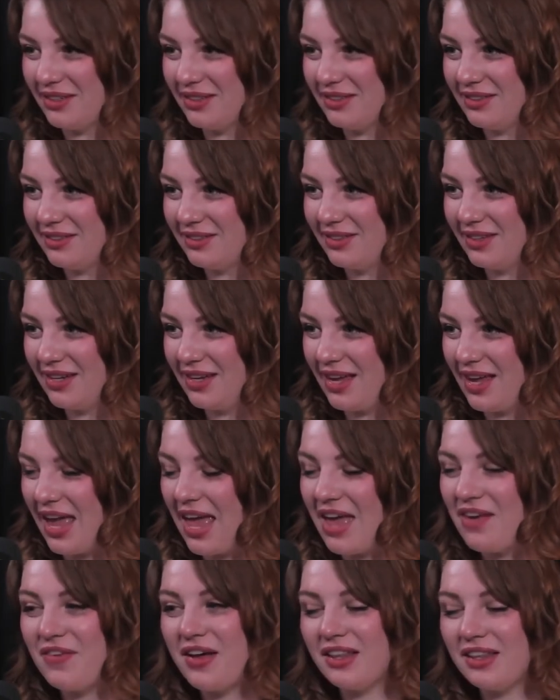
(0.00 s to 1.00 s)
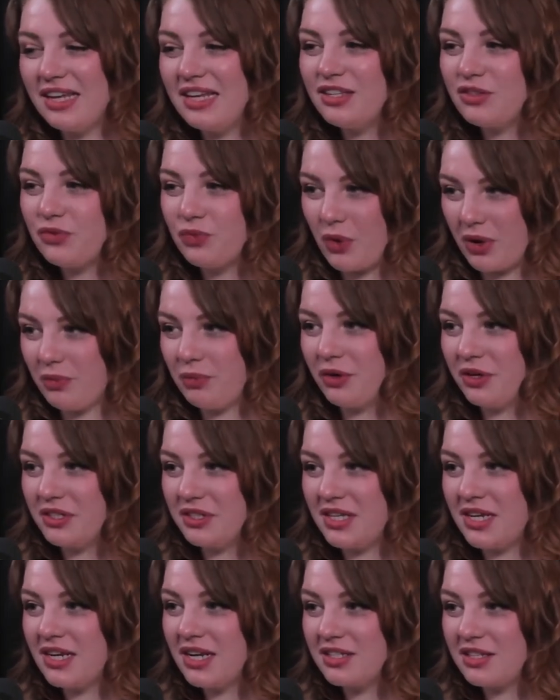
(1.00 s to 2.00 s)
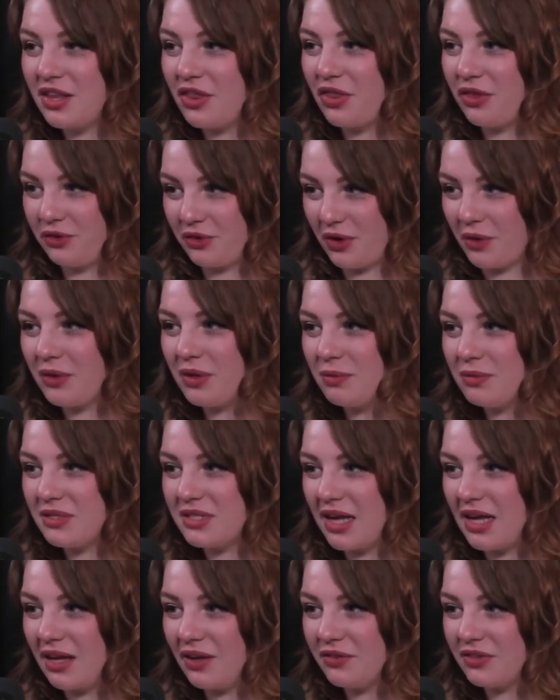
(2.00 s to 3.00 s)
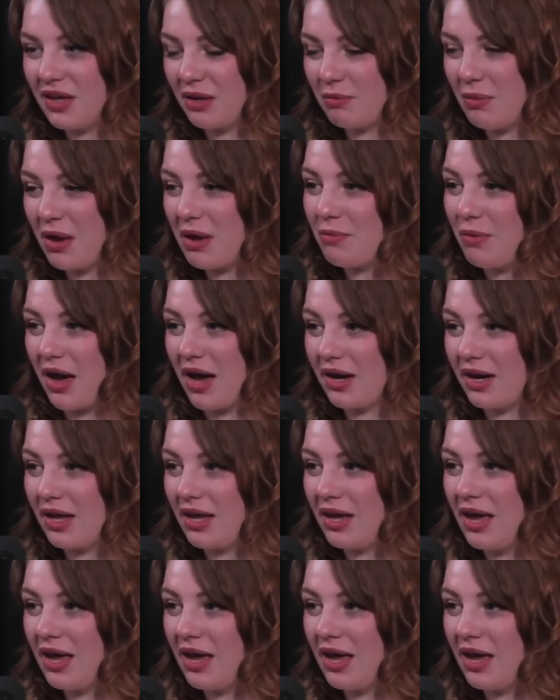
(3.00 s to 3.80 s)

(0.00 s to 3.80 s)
Really? If at least one person doesn't throw themselves on my body